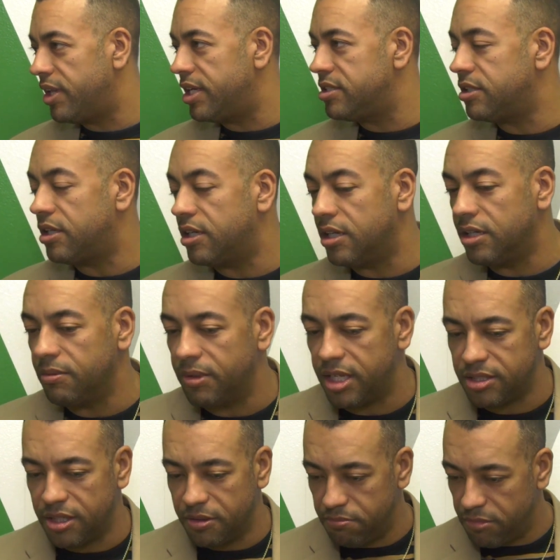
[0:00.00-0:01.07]
That's our
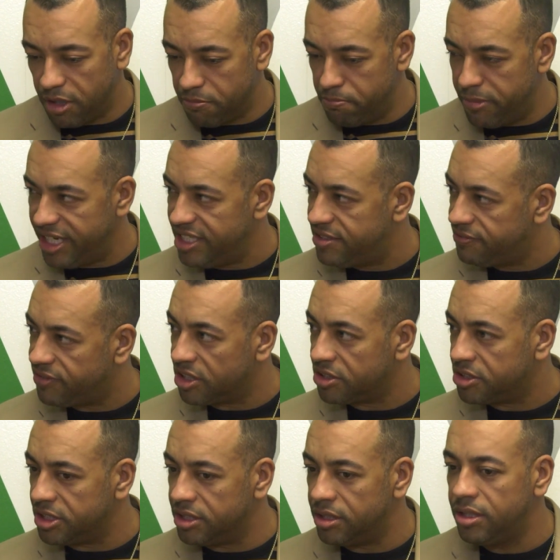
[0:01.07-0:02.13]
base
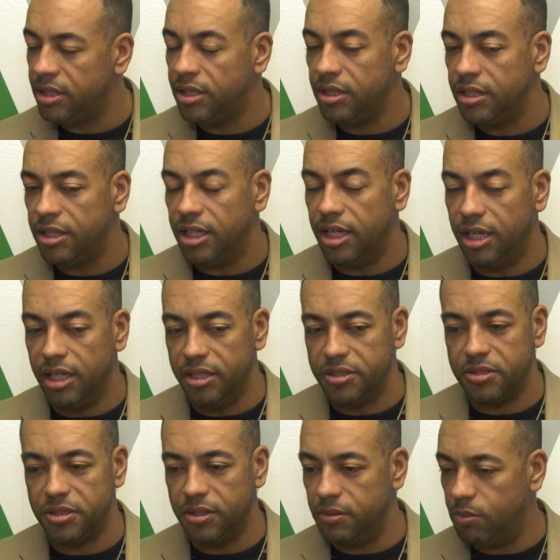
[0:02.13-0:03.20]
function,
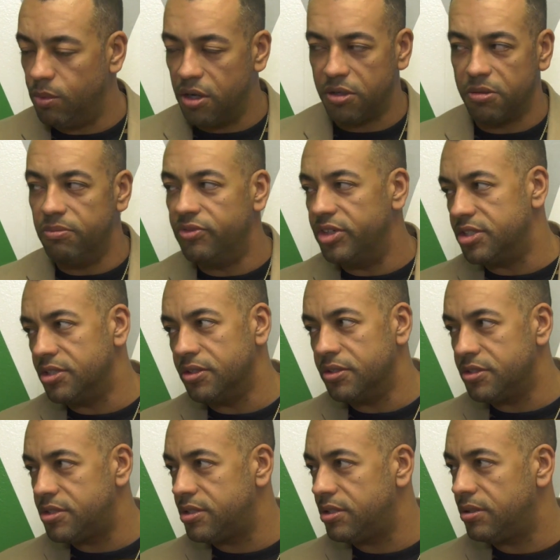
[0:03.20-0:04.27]
is to welcome
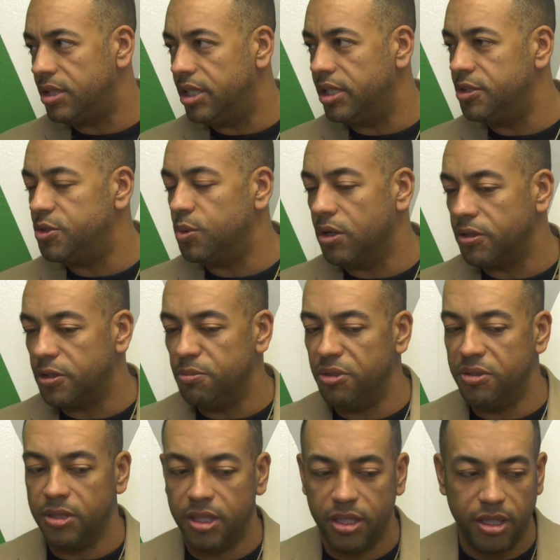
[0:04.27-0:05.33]
visitors into our
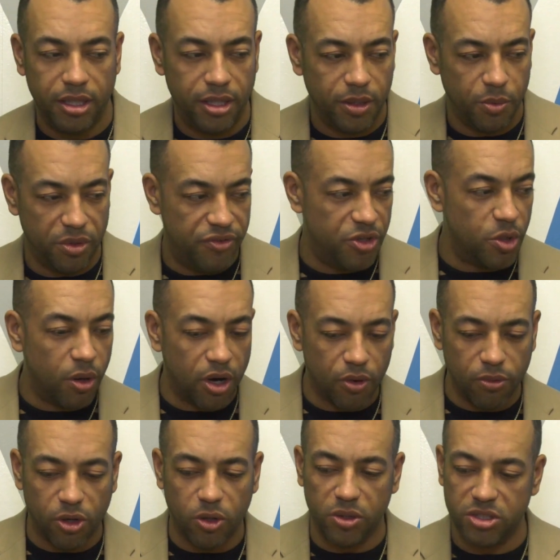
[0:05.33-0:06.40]
community. We view our
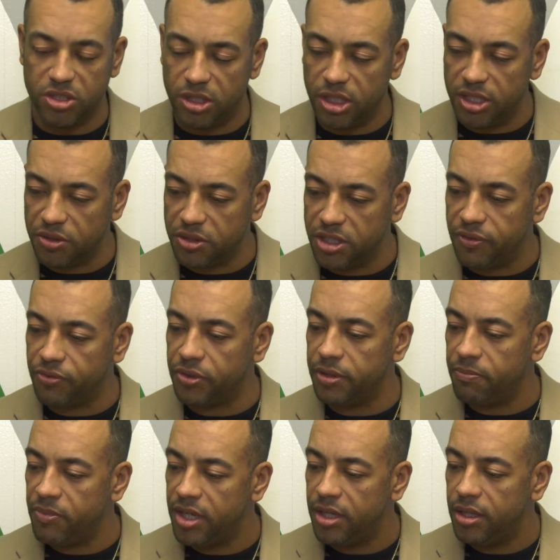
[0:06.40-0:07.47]
role as a little
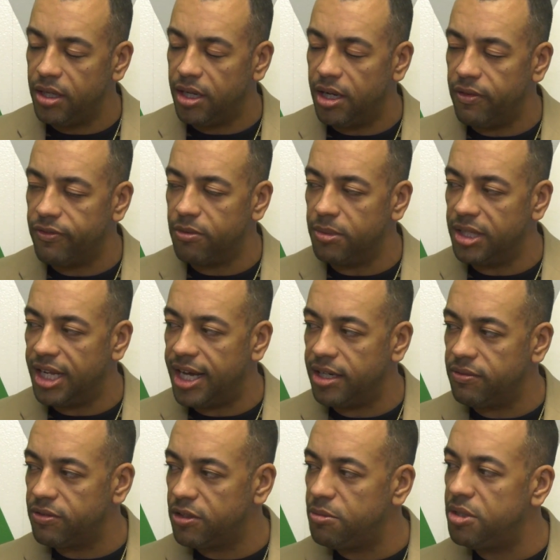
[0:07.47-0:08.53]
different from a lot
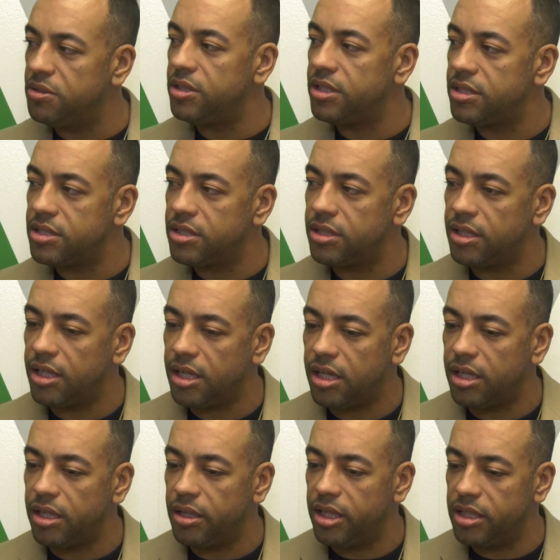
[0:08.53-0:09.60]
of communities
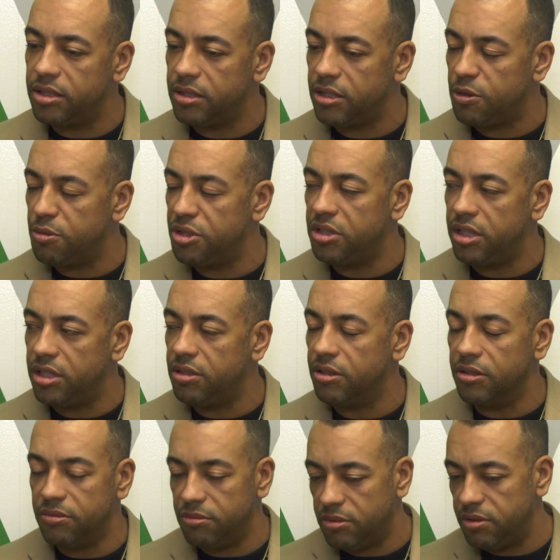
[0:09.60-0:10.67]
and community
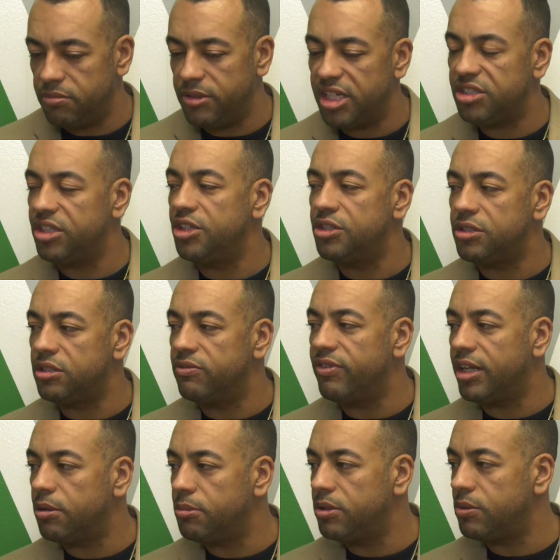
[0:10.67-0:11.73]
or destination
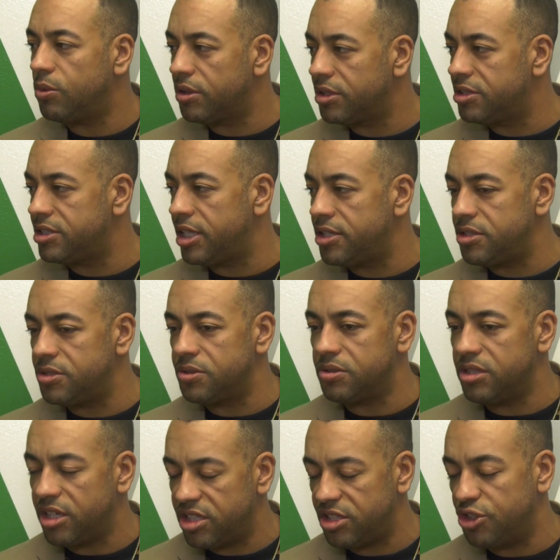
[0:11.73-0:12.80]
development organizations or
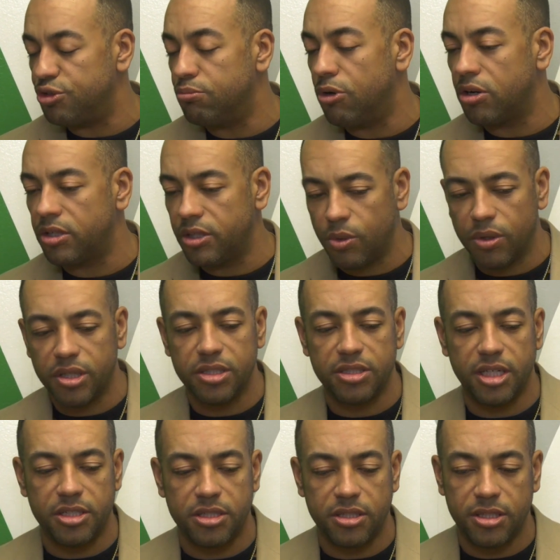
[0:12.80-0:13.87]
destination marketing
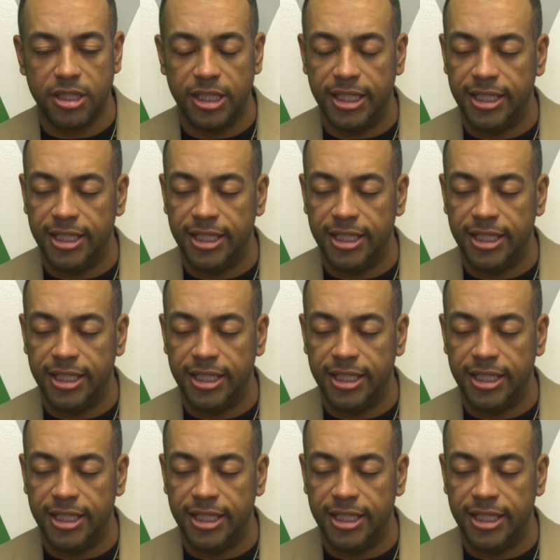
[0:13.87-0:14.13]
organizations.